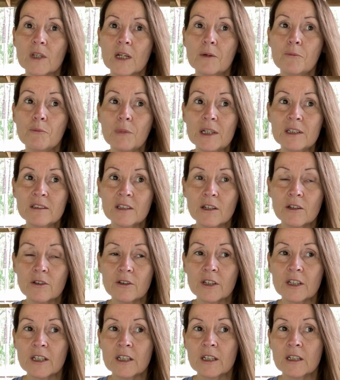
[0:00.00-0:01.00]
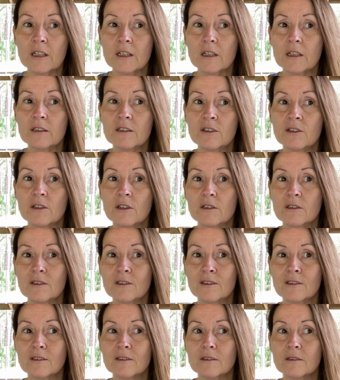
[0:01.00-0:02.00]
and basically, it's
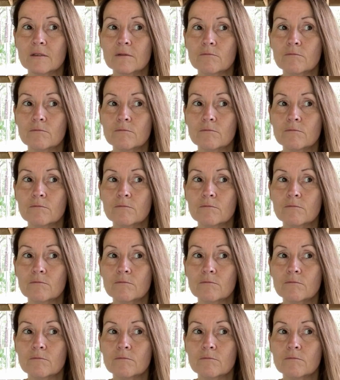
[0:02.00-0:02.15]
it's